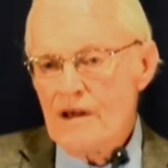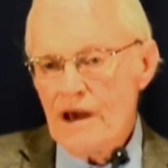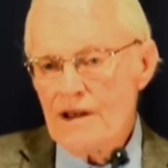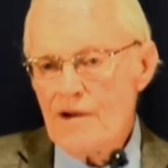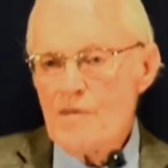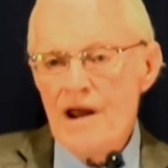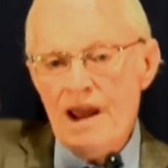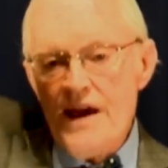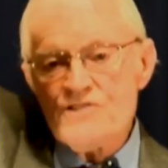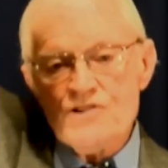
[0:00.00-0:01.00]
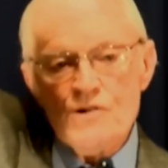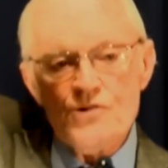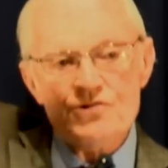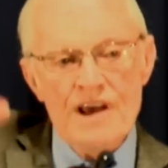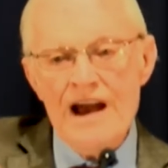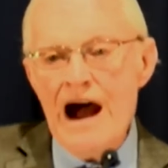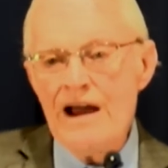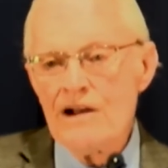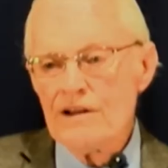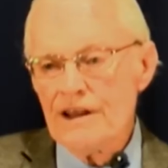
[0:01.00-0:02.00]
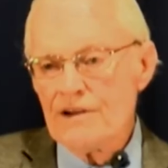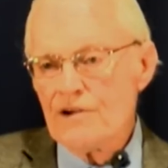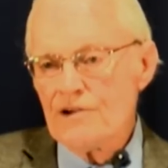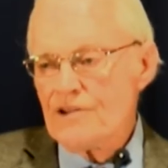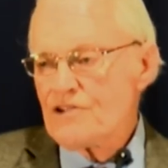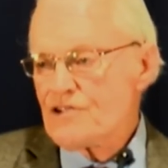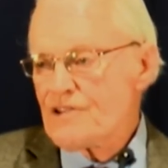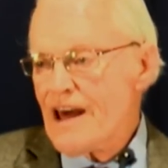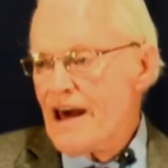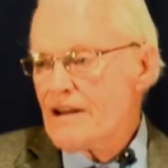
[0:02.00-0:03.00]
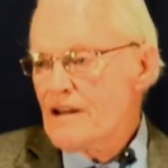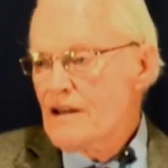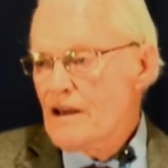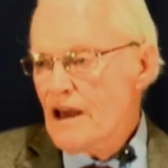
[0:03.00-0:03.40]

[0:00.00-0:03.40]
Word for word: and everybody had to salute, say, Heil Hitler, or this or that,